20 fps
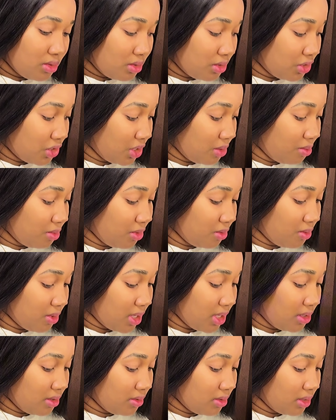
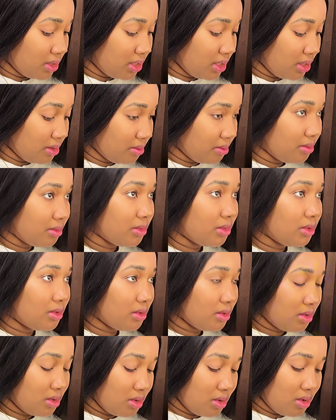JPY on them,
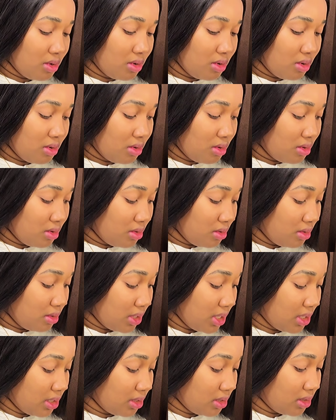
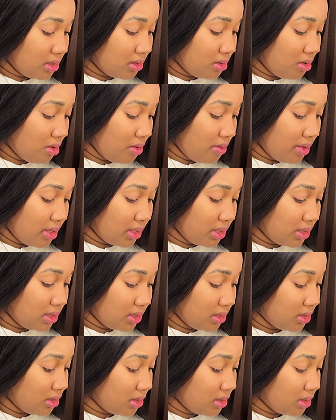that is
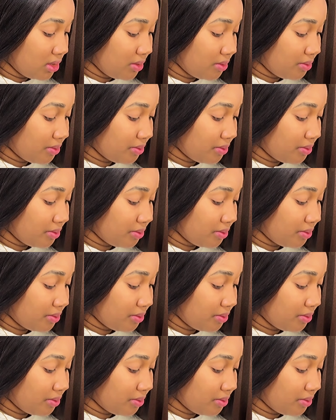currencies